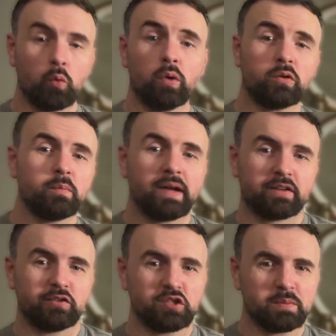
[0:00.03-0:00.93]
Welcome
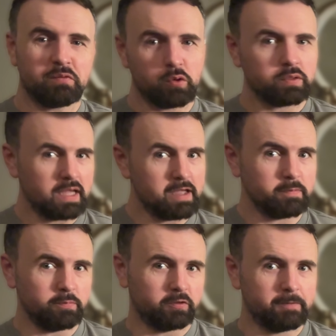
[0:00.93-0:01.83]
back to GB Road
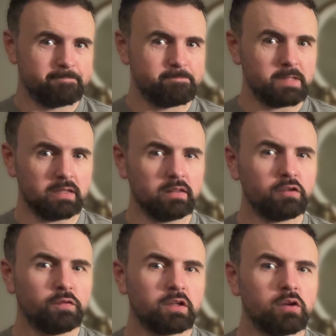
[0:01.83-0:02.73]
Games. In
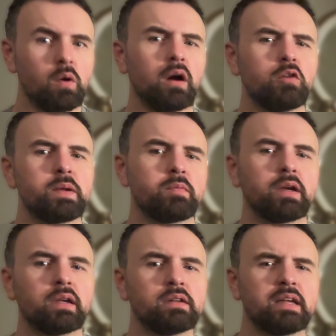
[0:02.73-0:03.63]
this video, I'll be
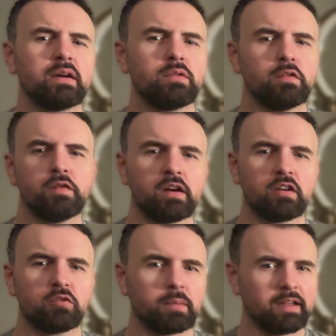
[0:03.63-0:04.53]
breaking down the
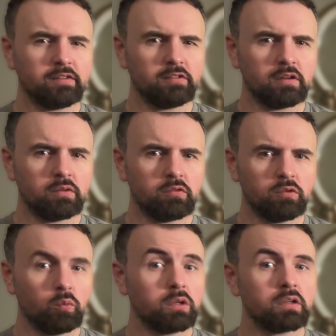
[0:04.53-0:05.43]
various playstyles
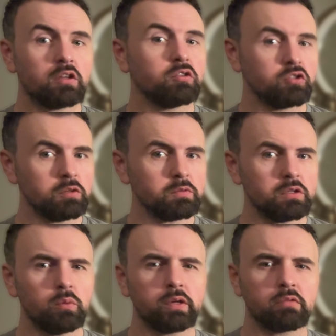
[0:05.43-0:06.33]
that one can adopt
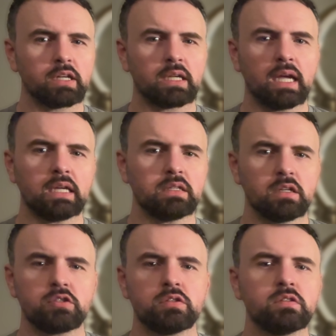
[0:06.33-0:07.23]
when running a
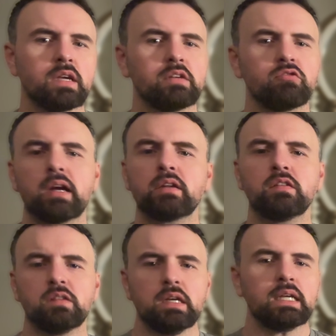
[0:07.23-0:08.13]
Dungeons &
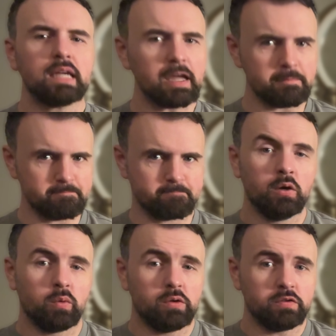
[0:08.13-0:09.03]
Dragons game.
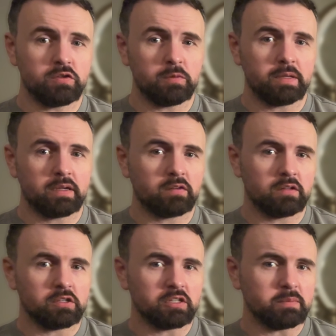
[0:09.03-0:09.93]
While this topic has
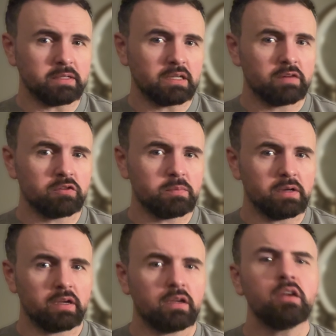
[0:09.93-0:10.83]
largely been covered
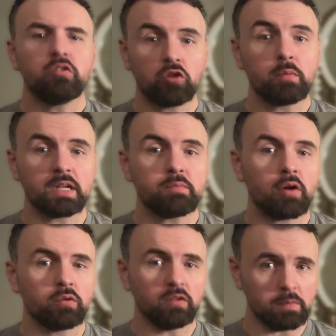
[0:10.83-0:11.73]
by so many
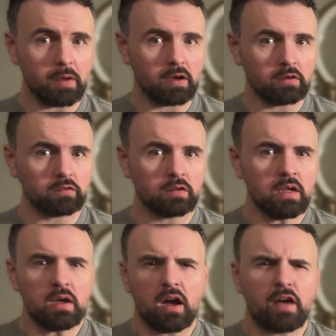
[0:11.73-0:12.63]
pros in the past,
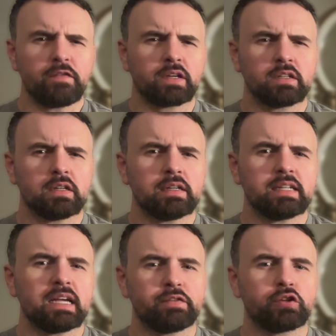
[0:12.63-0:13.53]
I figured
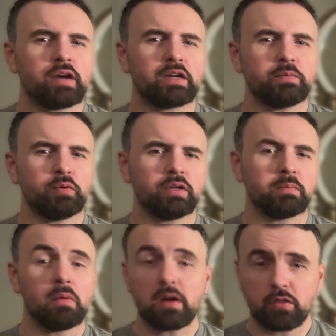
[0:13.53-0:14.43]
I'd have a crack at
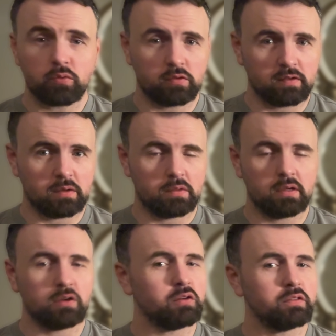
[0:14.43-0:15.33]
putting my thoughts out
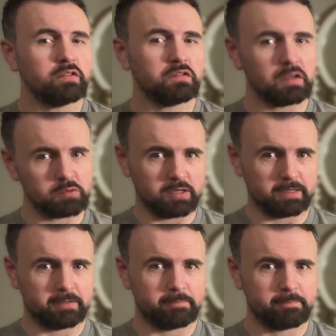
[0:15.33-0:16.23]
there on the
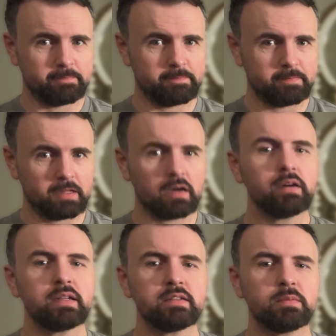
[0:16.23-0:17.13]
subject.
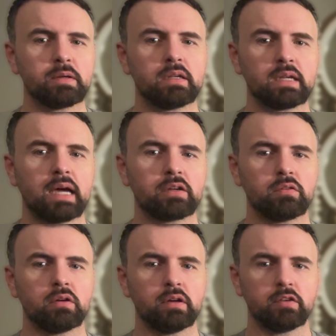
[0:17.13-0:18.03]
I typically
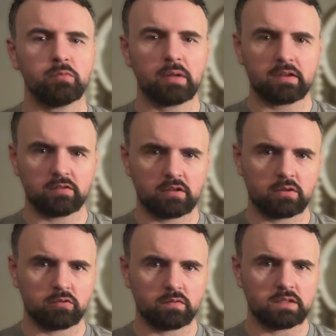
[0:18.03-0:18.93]
categorize
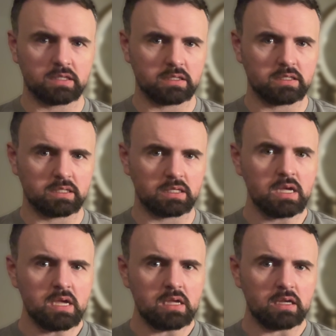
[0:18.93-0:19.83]
playstyles of D&D
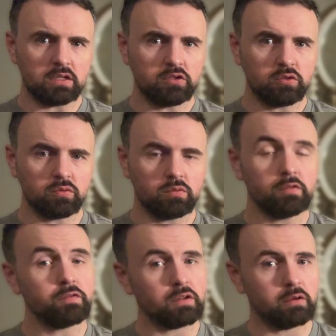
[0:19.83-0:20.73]
into the
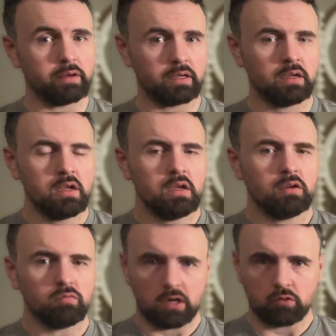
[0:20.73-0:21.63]
following:
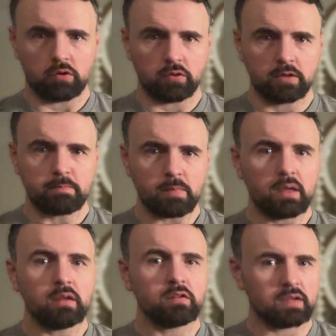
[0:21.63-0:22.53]
railroading,
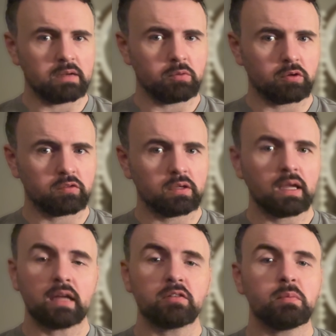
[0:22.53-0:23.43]

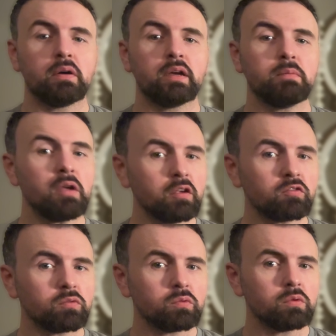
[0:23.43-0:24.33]
sandboxing, and my
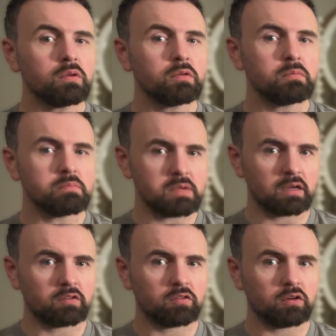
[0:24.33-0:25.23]
personal
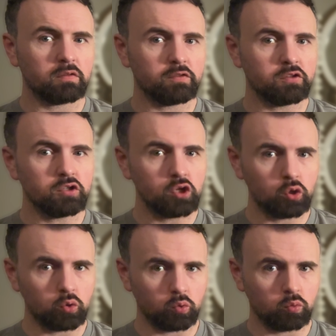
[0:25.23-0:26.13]
mix of the
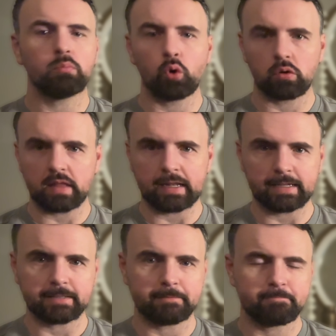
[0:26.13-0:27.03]
two. More on that
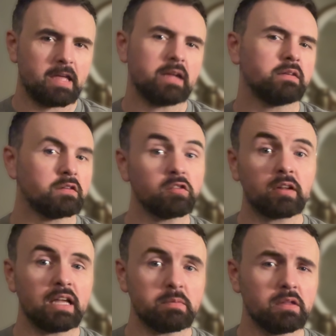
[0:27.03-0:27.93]
later. And
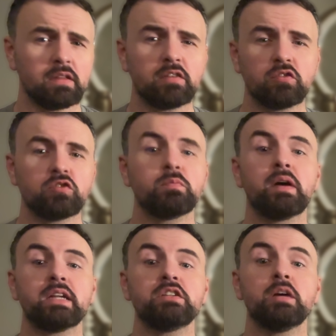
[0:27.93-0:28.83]
disclaimer, these are just
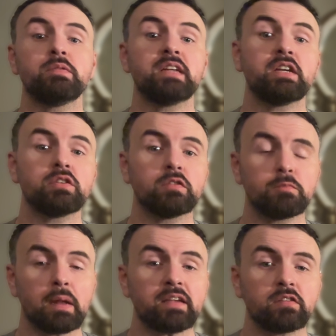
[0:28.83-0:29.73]
my interpretations of
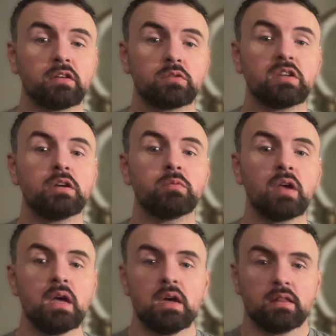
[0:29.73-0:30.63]
playstyle terms
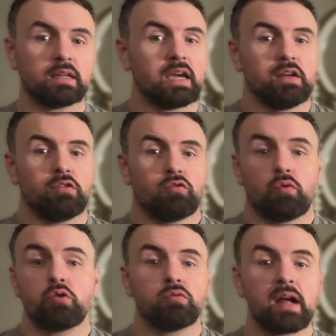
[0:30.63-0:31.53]
that get
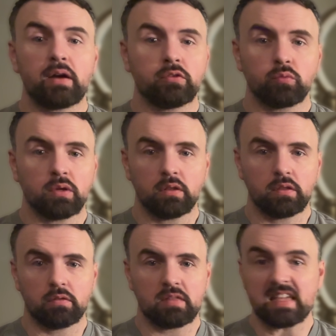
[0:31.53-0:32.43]
thrown around
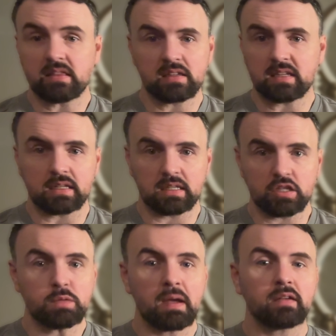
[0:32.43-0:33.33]
within the D&D
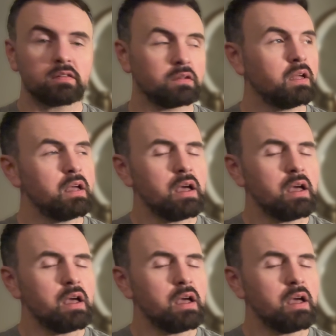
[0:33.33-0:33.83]
space, and